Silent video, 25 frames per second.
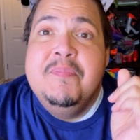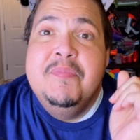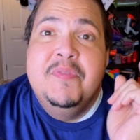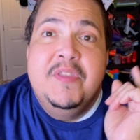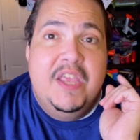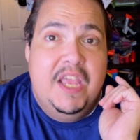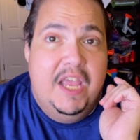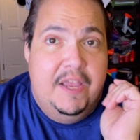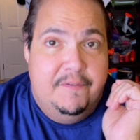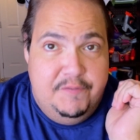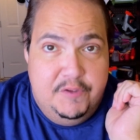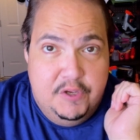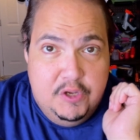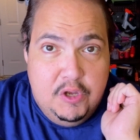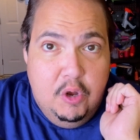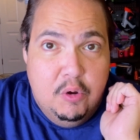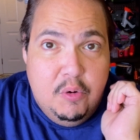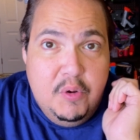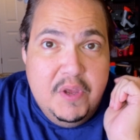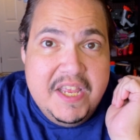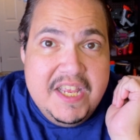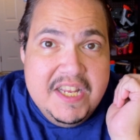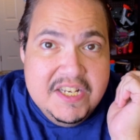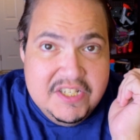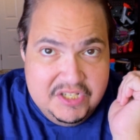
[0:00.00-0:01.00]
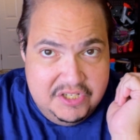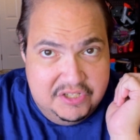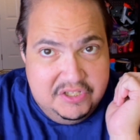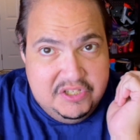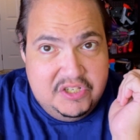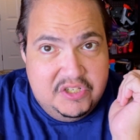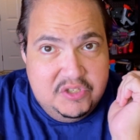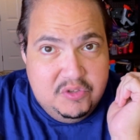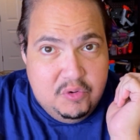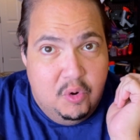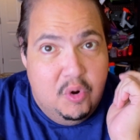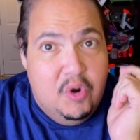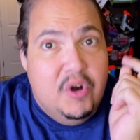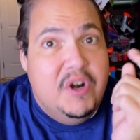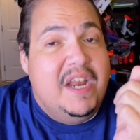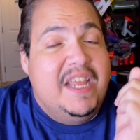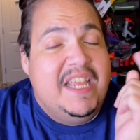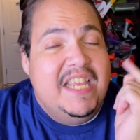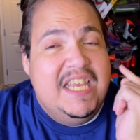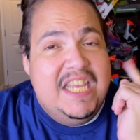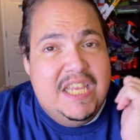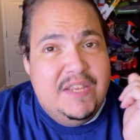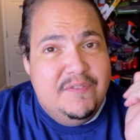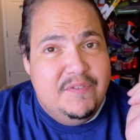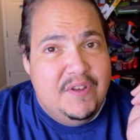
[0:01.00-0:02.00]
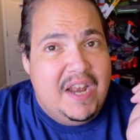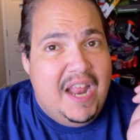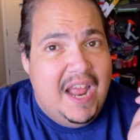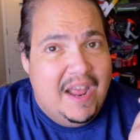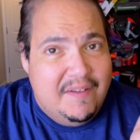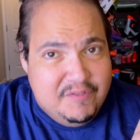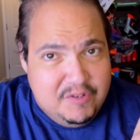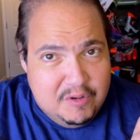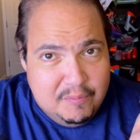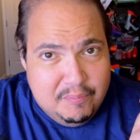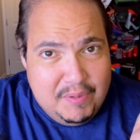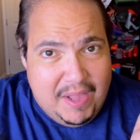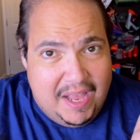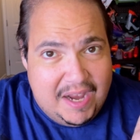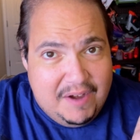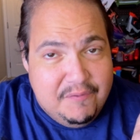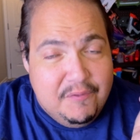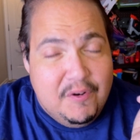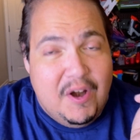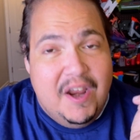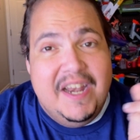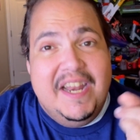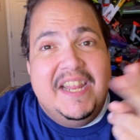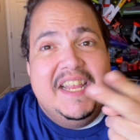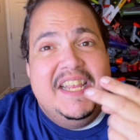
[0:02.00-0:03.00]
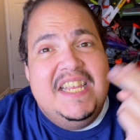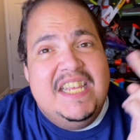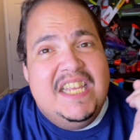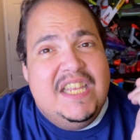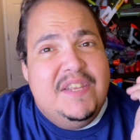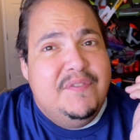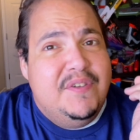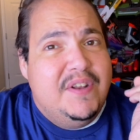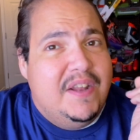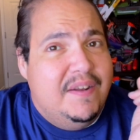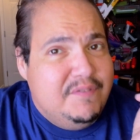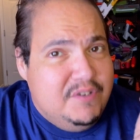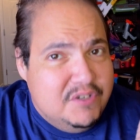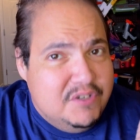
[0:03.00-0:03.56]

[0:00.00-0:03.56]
If you go into the store, even after Black Friday, even after